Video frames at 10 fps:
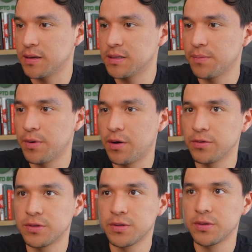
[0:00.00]
it's
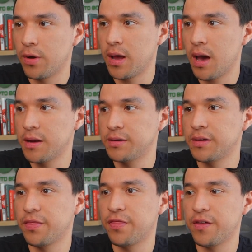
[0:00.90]
about
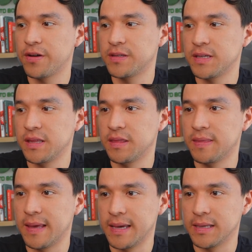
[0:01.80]
113